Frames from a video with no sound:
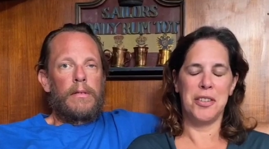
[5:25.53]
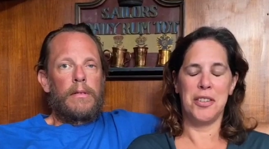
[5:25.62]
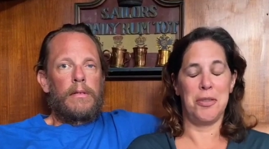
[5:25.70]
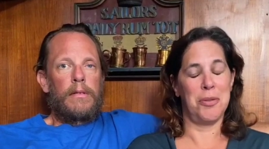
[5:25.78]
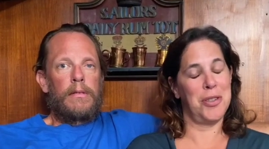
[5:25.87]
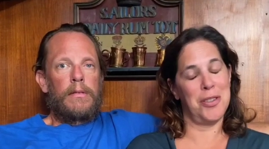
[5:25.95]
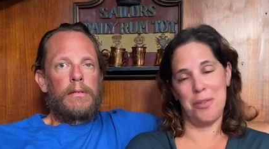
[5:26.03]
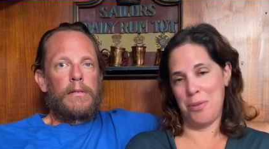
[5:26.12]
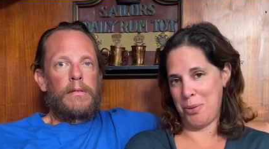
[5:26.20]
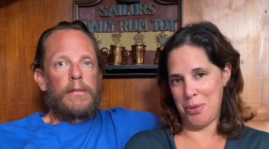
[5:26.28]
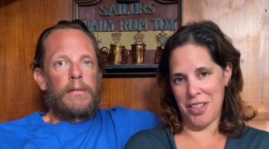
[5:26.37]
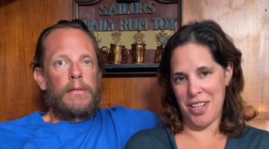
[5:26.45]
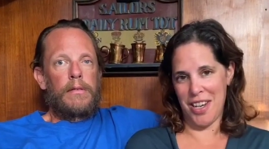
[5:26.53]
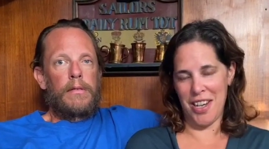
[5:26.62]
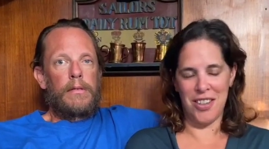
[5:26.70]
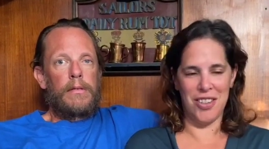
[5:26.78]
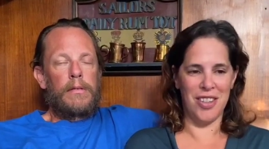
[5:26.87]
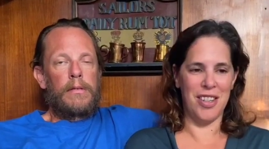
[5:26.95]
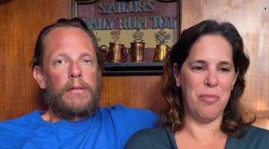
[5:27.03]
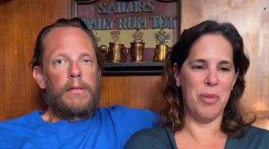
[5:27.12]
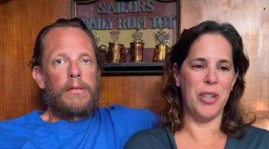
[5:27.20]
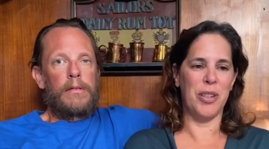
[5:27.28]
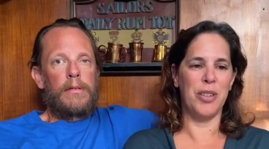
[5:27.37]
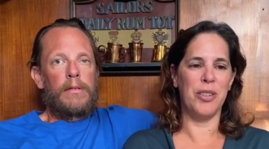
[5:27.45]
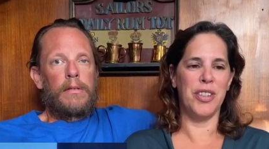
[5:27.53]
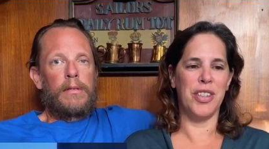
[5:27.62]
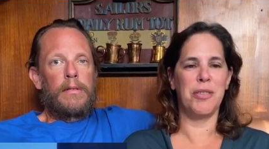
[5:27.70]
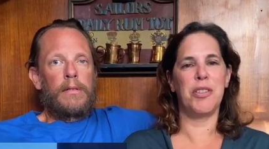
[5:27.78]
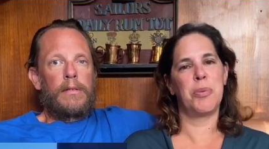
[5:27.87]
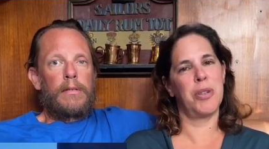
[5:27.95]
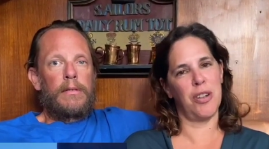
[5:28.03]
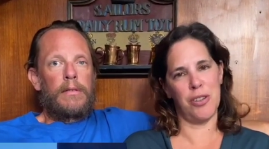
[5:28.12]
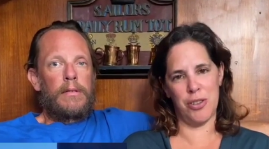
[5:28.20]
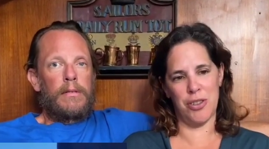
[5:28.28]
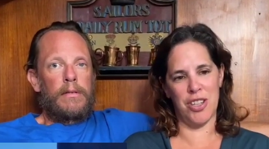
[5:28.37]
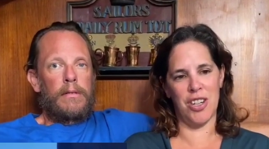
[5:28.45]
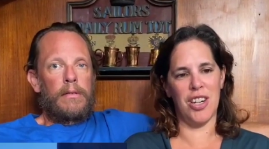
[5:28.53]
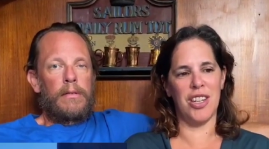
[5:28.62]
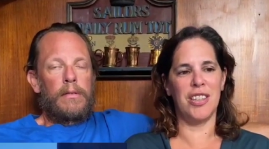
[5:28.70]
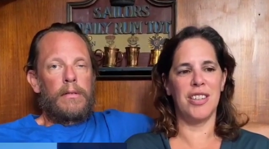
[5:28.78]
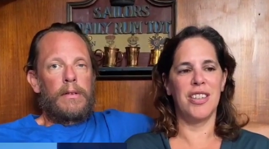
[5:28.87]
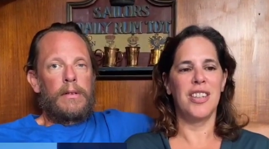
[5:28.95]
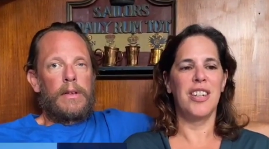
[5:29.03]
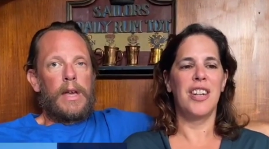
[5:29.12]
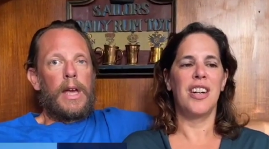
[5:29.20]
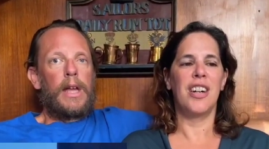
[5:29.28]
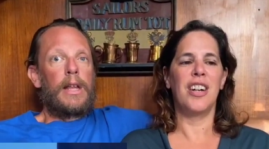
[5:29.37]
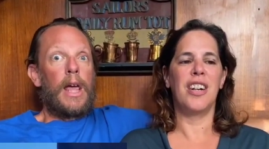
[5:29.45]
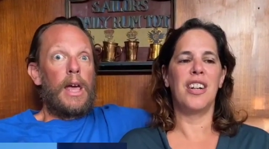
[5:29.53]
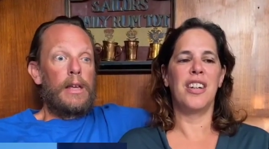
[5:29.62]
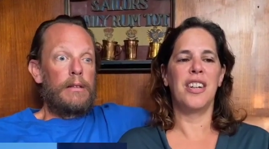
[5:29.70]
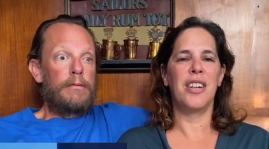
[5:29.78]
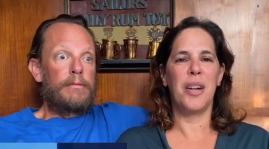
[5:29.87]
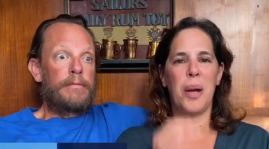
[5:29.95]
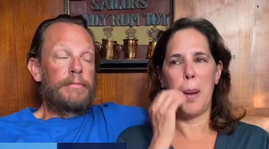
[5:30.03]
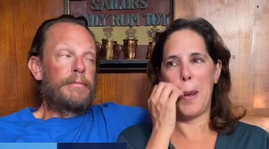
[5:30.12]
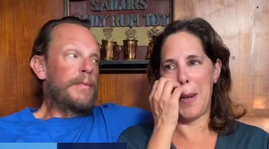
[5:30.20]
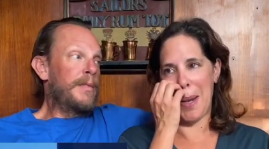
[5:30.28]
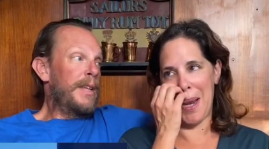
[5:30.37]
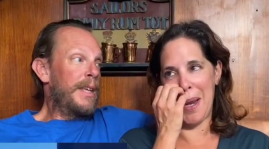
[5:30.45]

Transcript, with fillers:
Speaker 1: which was so cool to catch, and barracuda, which we also caught, and uh, eight. An